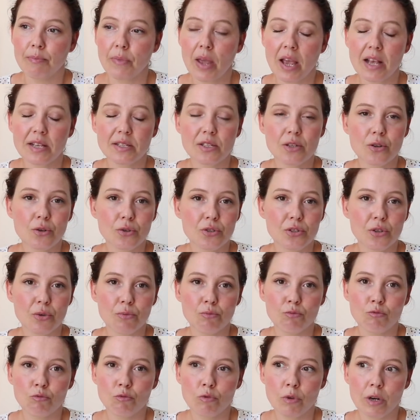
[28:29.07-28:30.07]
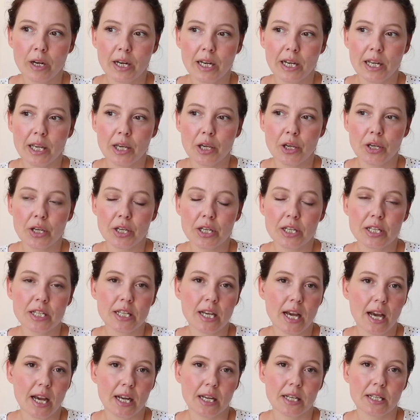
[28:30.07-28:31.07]
It's got some really good
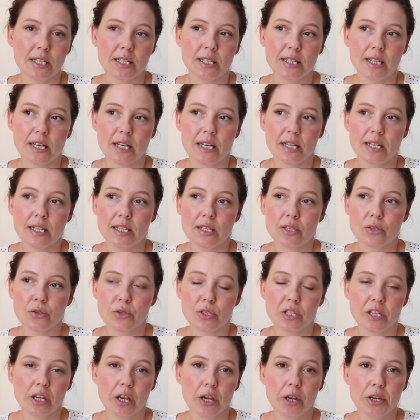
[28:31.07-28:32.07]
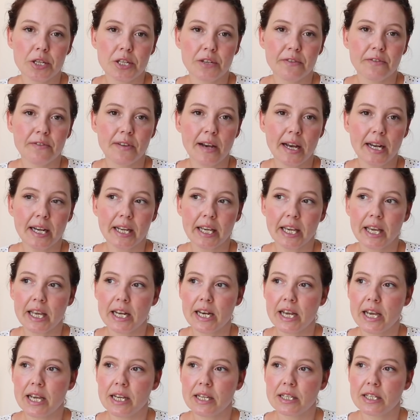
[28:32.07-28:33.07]
actors in it. It's got Dakota Fanning
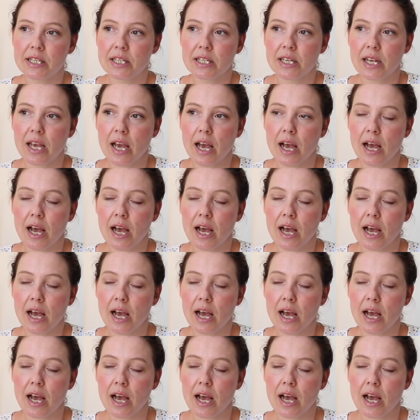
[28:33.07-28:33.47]
in it.